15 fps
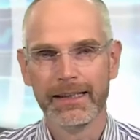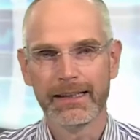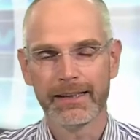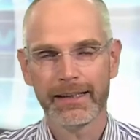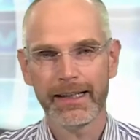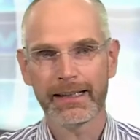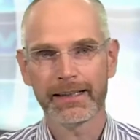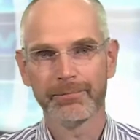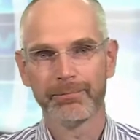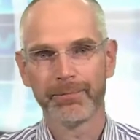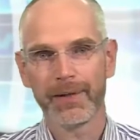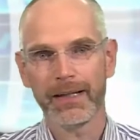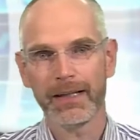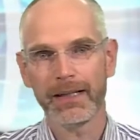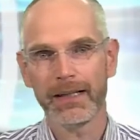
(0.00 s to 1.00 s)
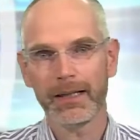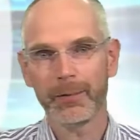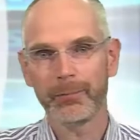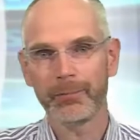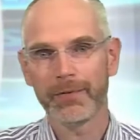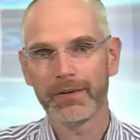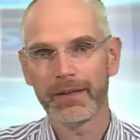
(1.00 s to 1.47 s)
Then,
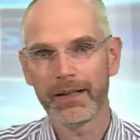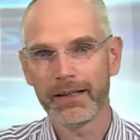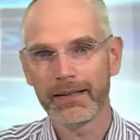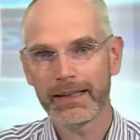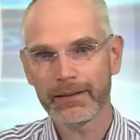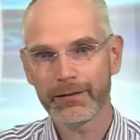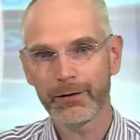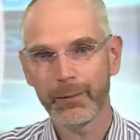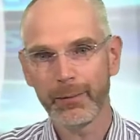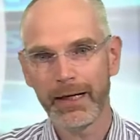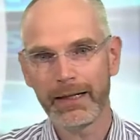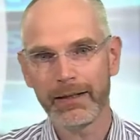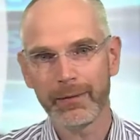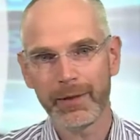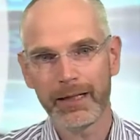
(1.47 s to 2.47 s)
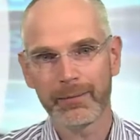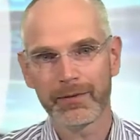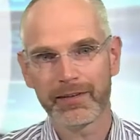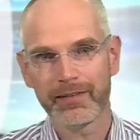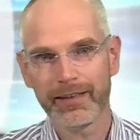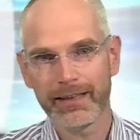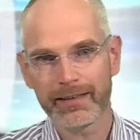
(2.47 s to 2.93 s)
the next domain number
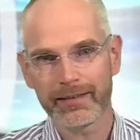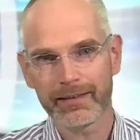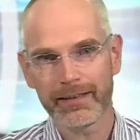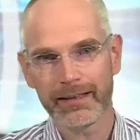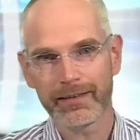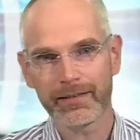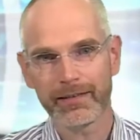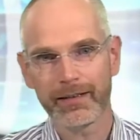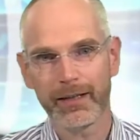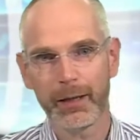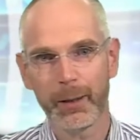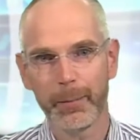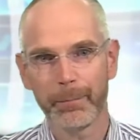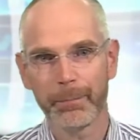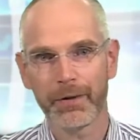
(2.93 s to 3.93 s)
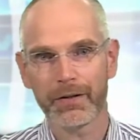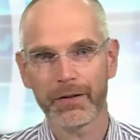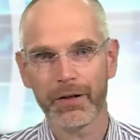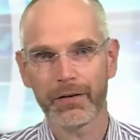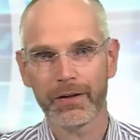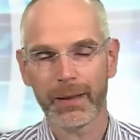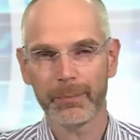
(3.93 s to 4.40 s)
6, is
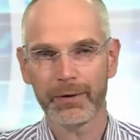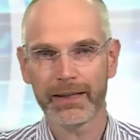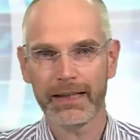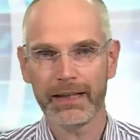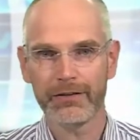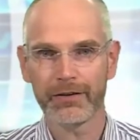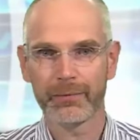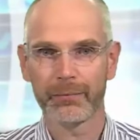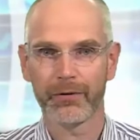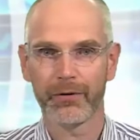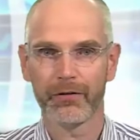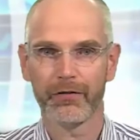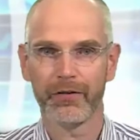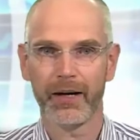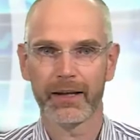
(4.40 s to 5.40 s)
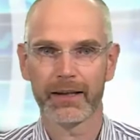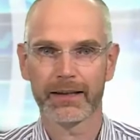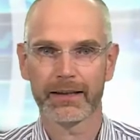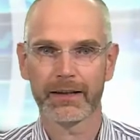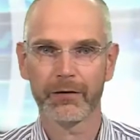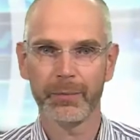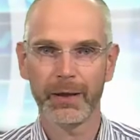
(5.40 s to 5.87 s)
called application profiling.
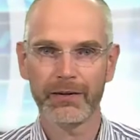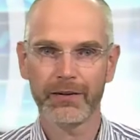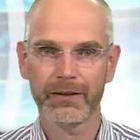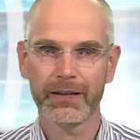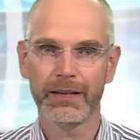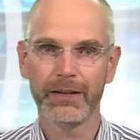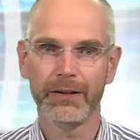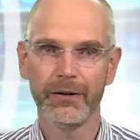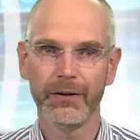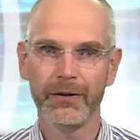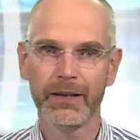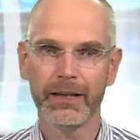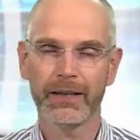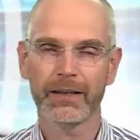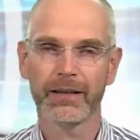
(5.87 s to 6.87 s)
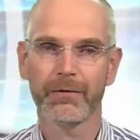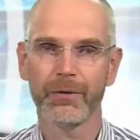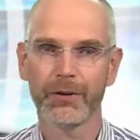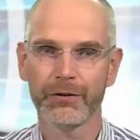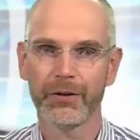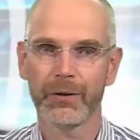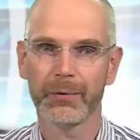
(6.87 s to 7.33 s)
It's basically learning
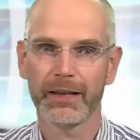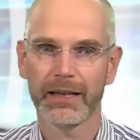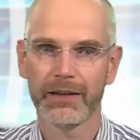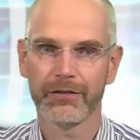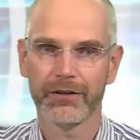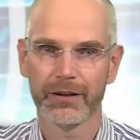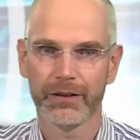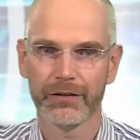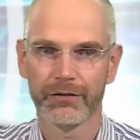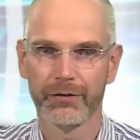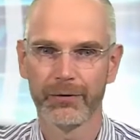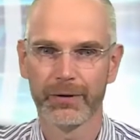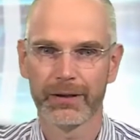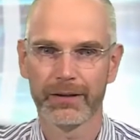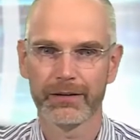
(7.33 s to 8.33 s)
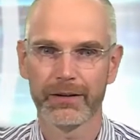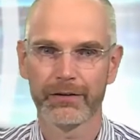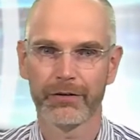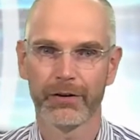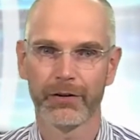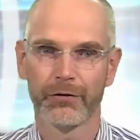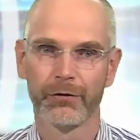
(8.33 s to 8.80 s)
what your application is doing.
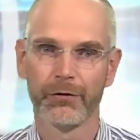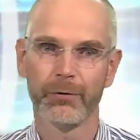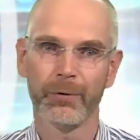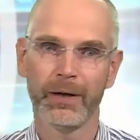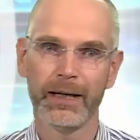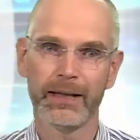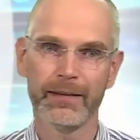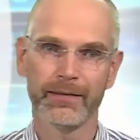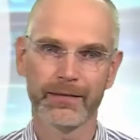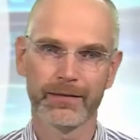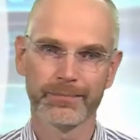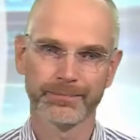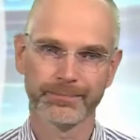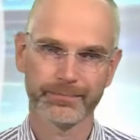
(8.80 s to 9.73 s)
There's 2 ways,